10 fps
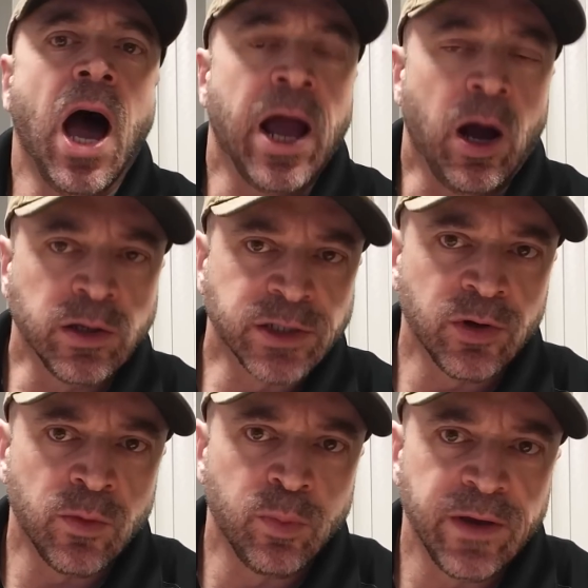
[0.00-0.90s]
I also
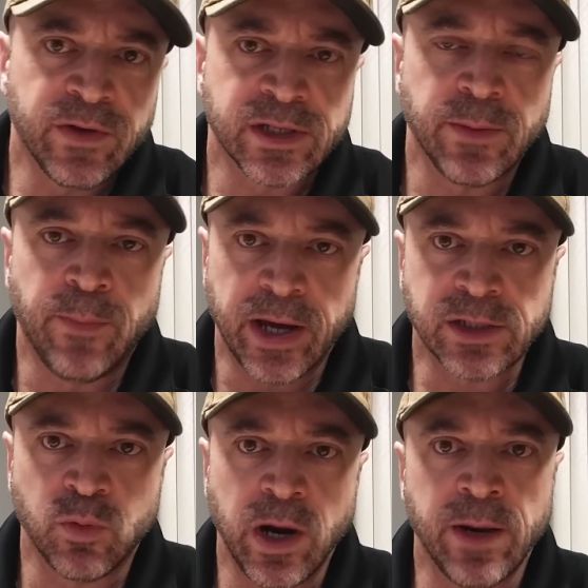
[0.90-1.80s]
don't believe it's the
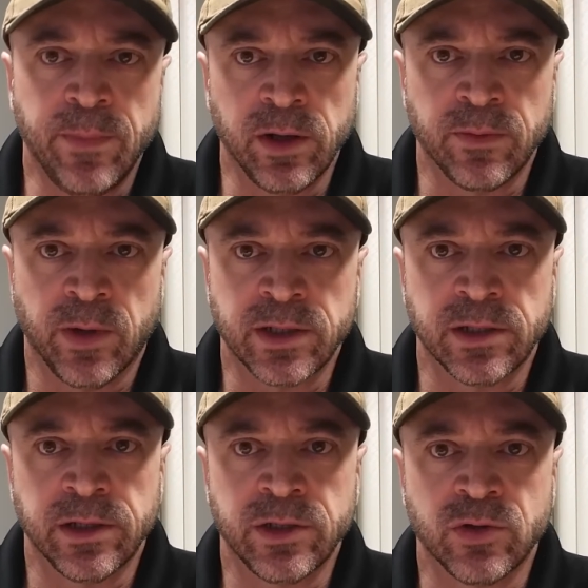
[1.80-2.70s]
best way to build
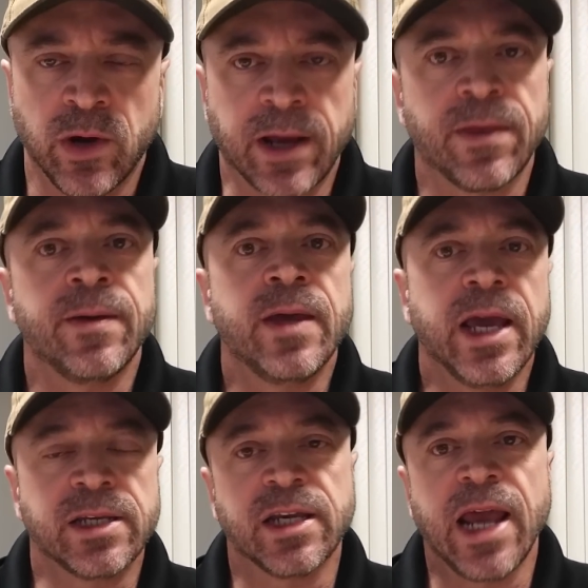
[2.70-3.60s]
muscle and strength.
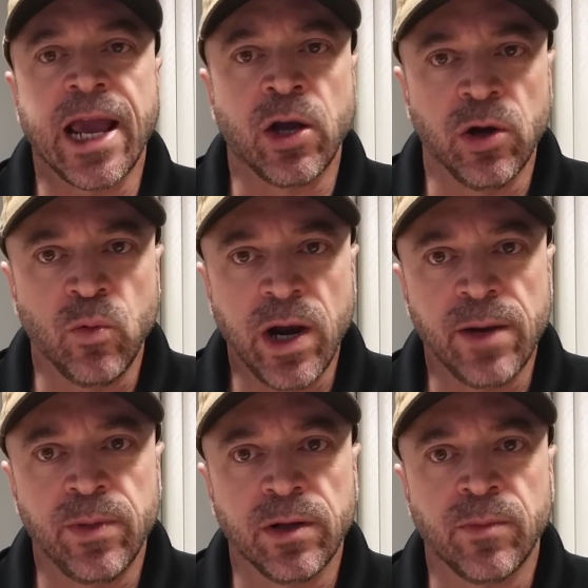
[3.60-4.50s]
Is it a good way
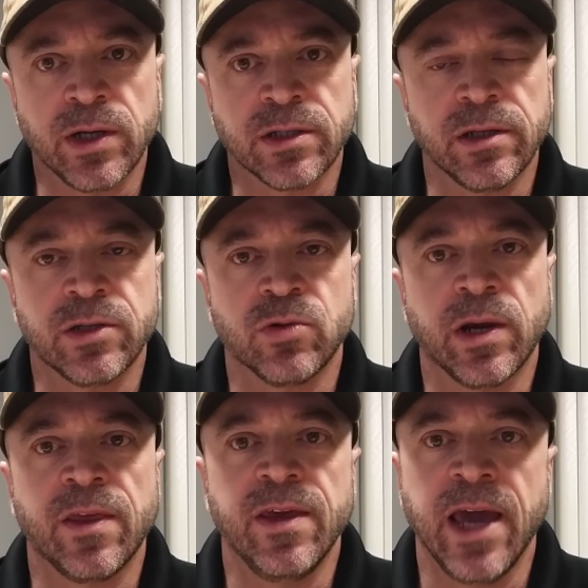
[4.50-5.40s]
to build muscle and
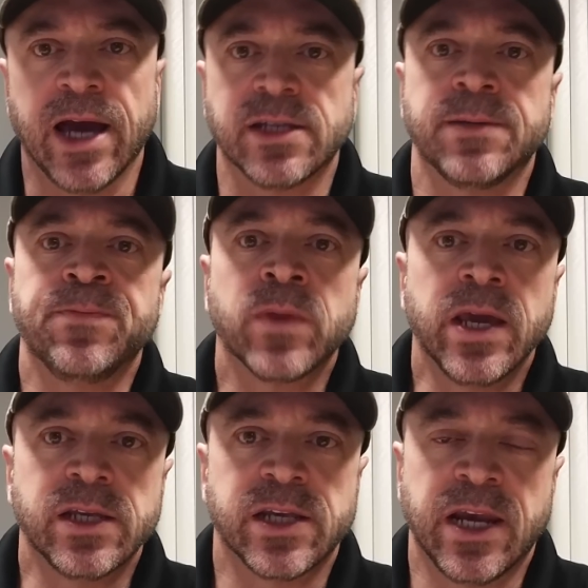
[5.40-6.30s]
strength? Yes.
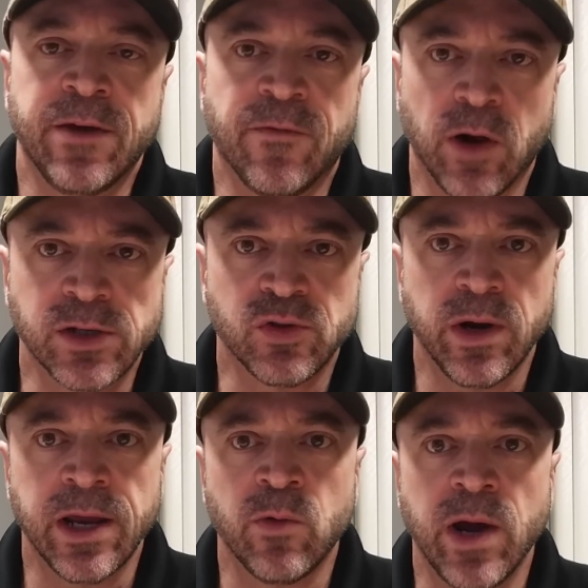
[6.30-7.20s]
Is it a
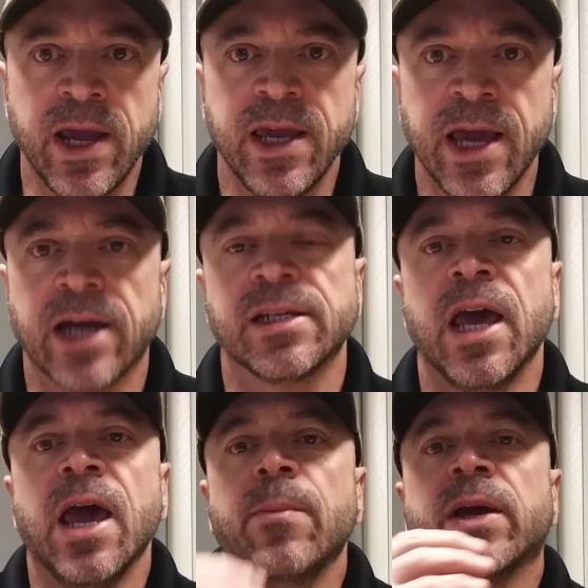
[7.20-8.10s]
frustrating way?
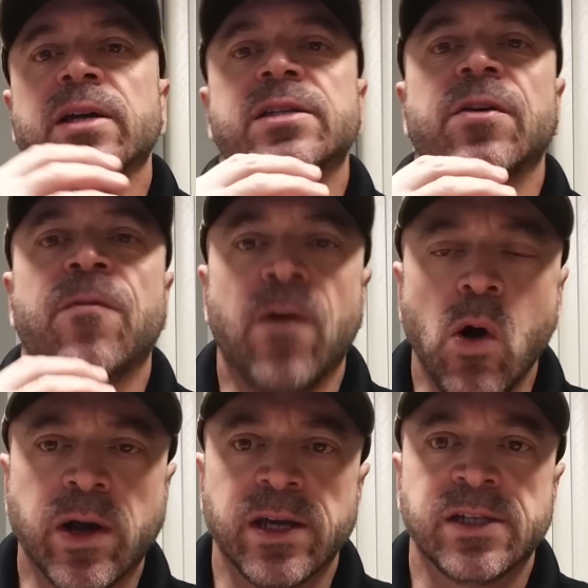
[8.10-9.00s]
Yes. Because the
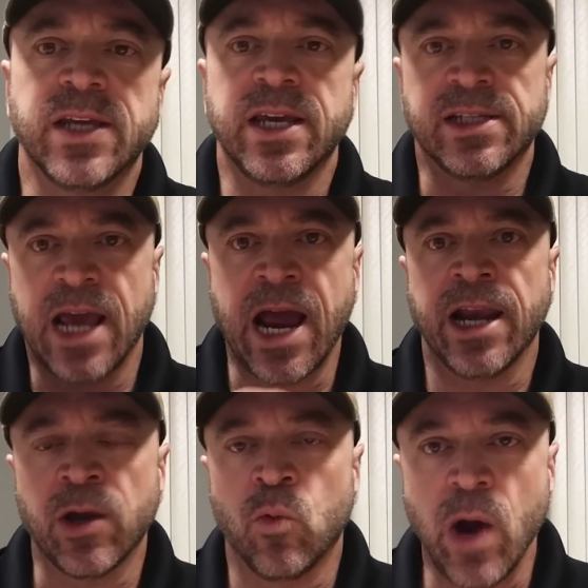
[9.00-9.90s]
focus is
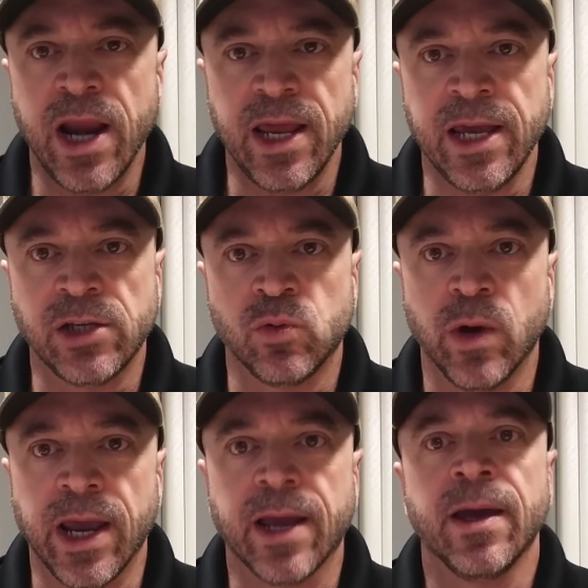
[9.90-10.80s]
adding weight each
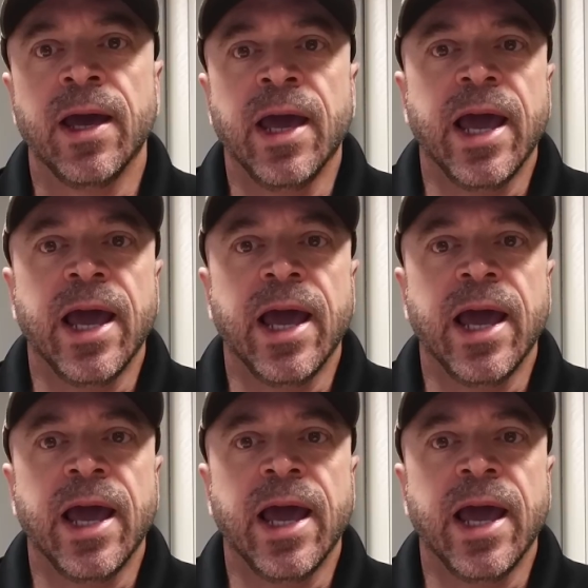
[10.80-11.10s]
week.